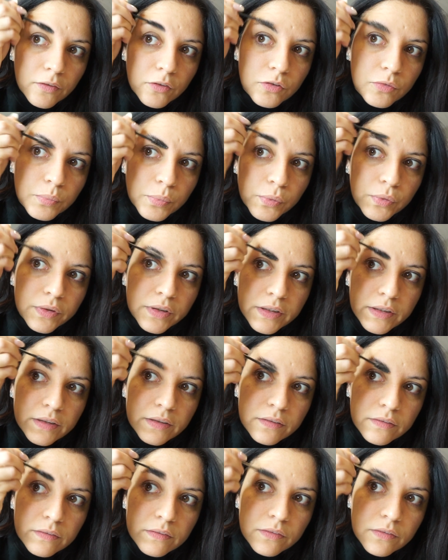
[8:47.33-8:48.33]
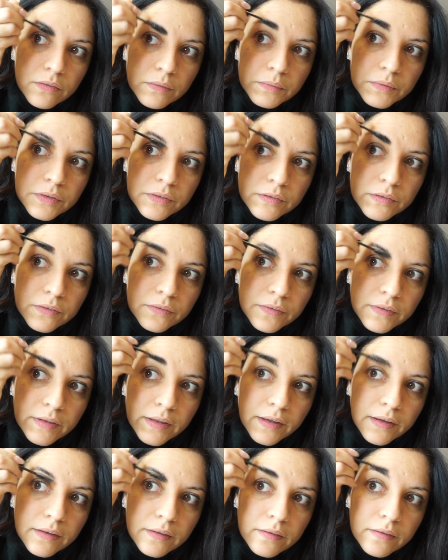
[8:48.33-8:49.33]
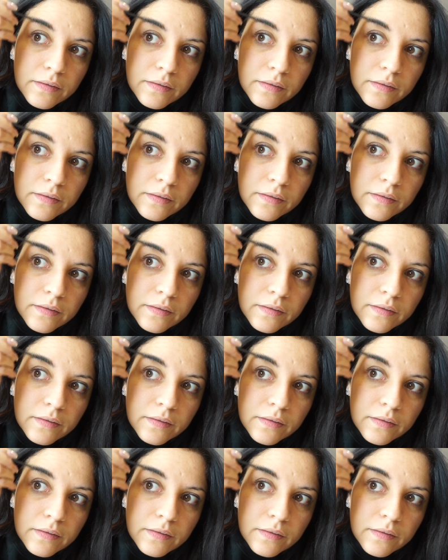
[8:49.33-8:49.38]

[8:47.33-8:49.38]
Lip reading: spoolie, so I'm just doing that.